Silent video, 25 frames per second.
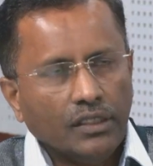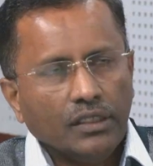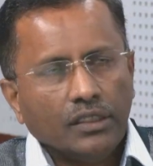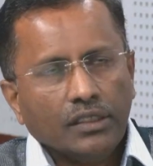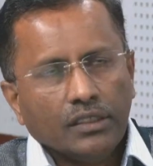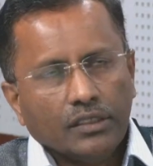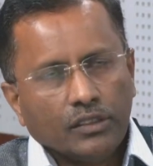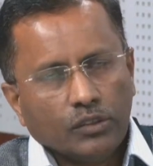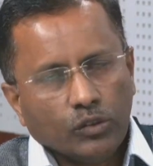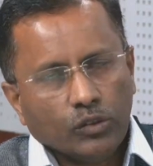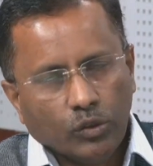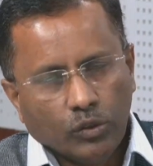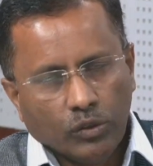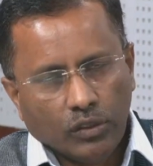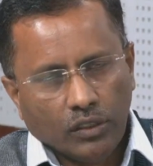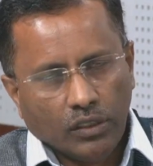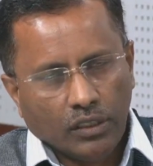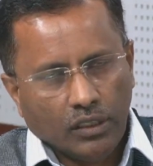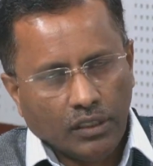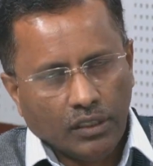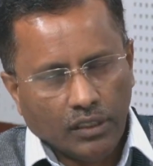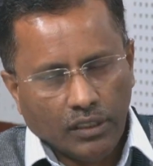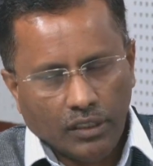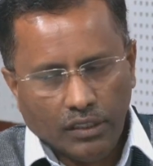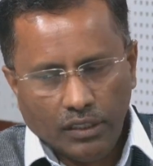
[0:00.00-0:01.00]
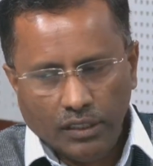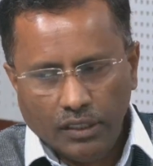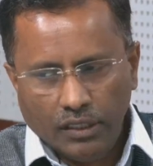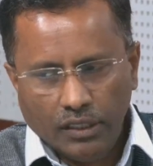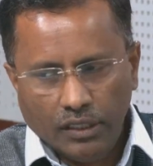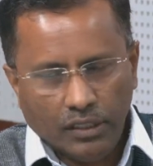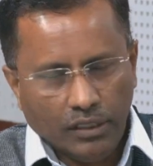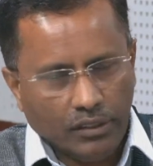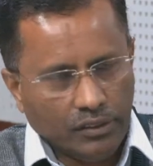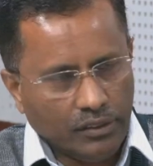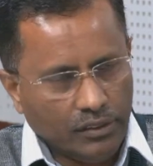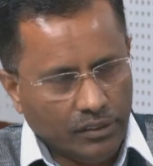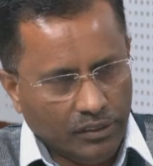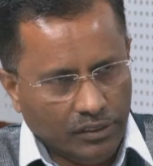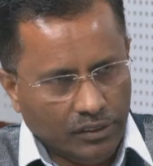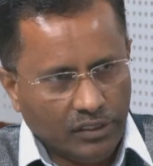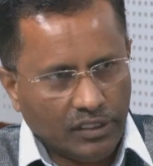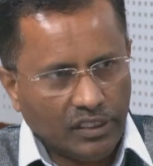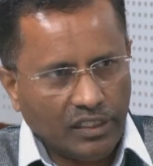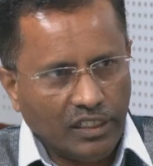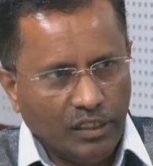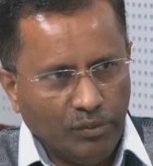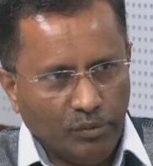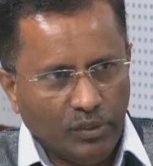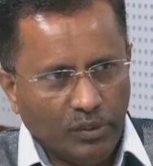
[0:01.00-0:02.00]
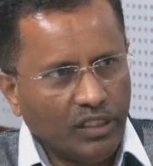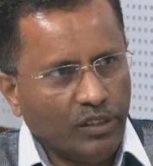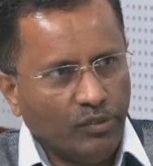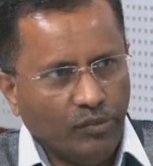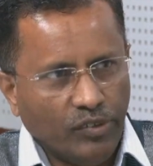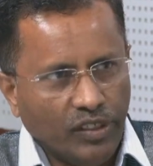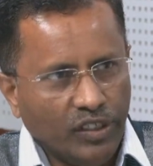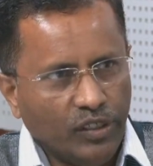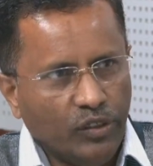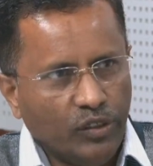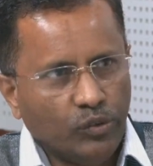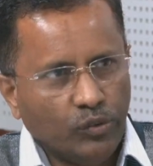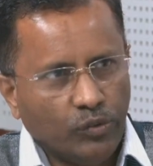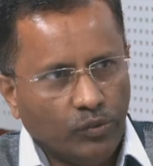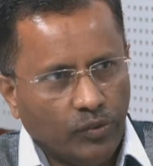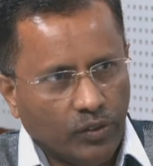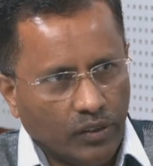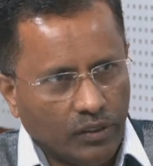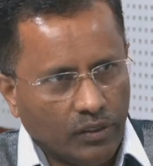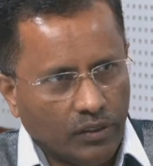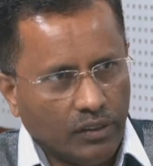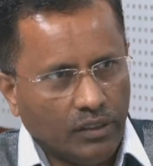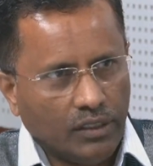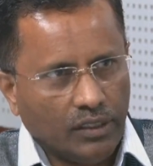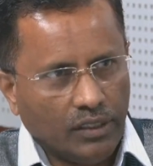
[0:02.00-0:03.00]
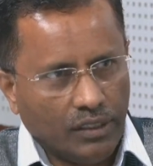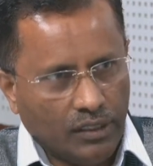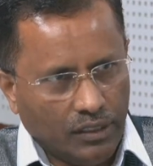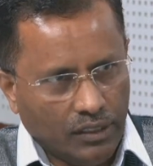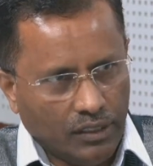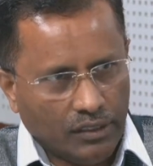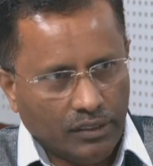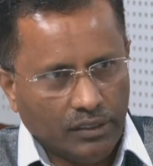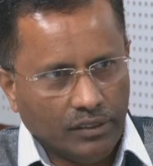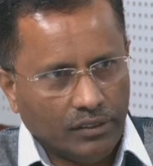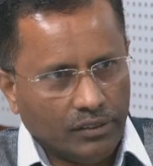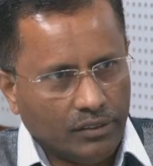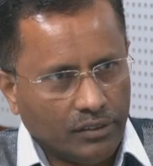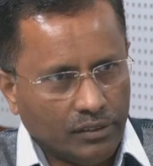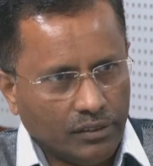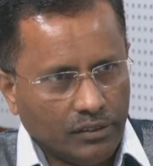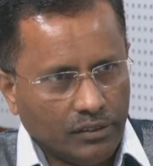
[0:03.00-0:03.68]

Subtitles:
So the this thing, I mean the venue for this